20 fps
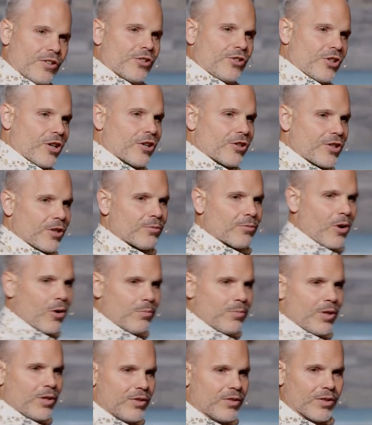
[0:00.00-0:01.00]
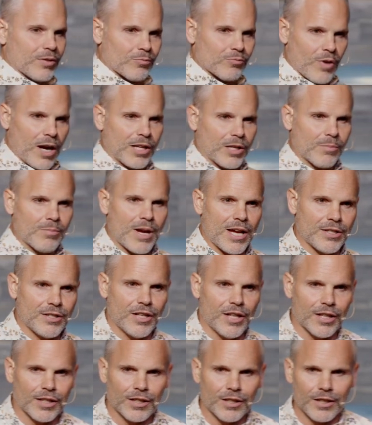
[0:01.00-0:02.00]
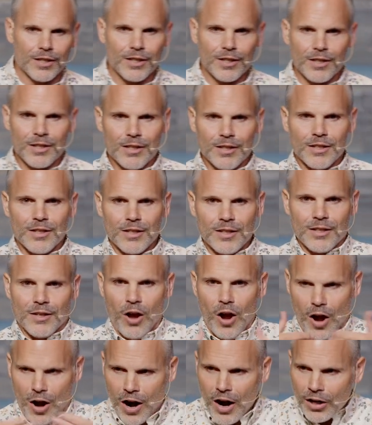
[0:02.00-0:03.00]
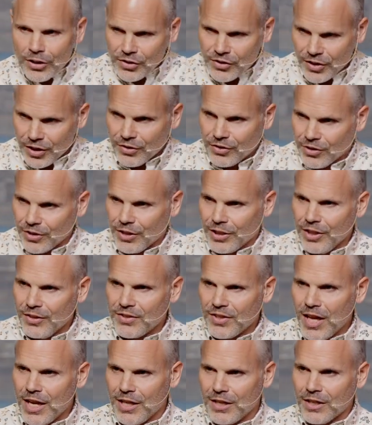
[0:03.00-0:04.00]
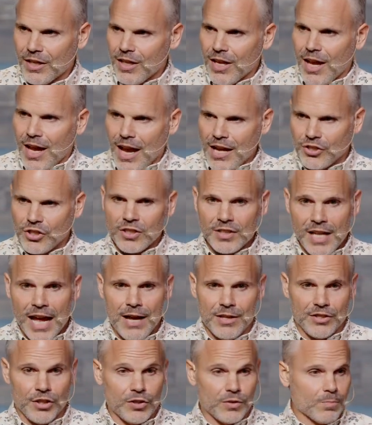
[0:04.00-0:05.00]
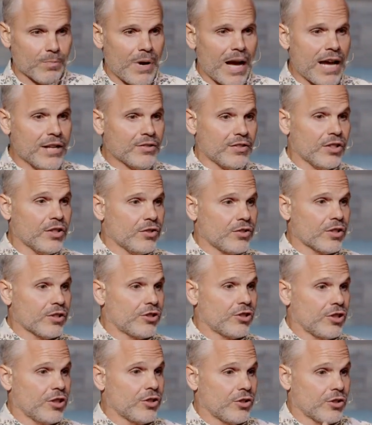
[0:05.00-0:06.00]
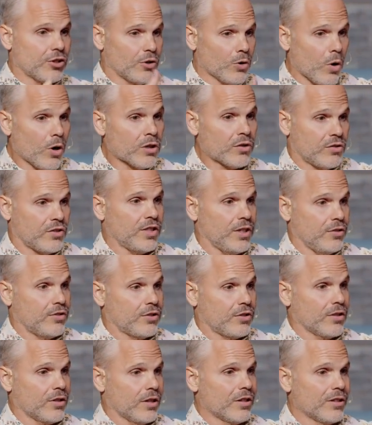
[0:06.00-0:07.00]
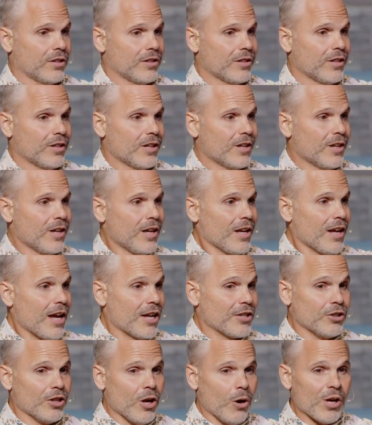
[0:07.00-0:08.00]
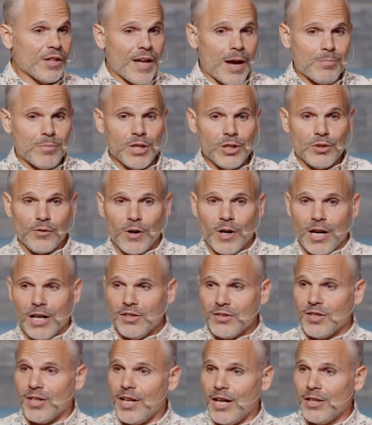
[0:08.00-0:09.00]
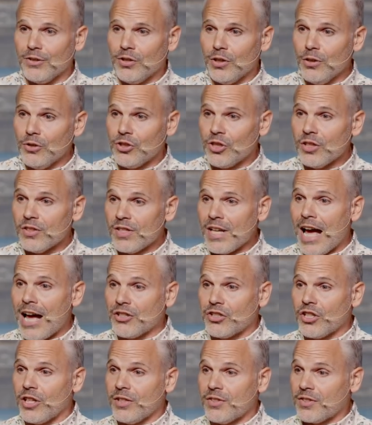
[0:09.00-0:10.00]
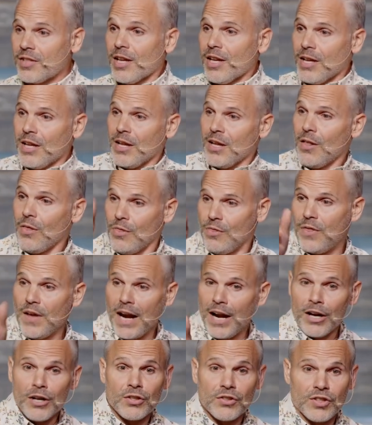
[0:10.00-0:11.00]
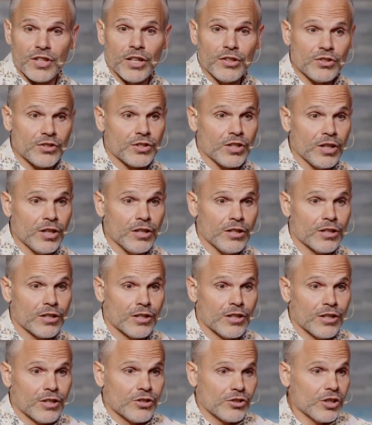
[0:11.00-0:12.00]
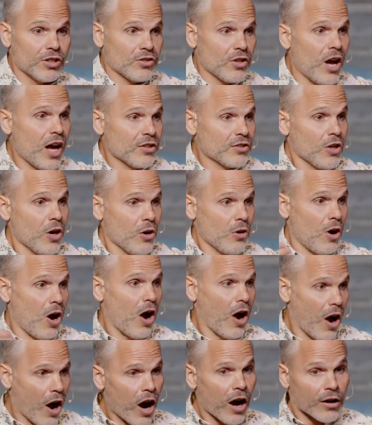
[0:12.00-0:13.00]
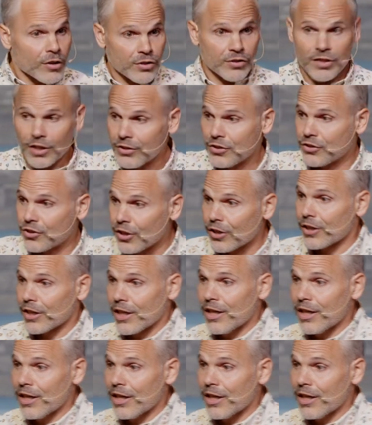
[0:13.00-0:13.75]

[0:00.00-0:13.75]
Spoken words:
the church at Rome. He's recommending our sister. He's saying, hey, she's not just my sister, she's your sister. And you know what that means for us today too? She's not just their sister, she's also our sister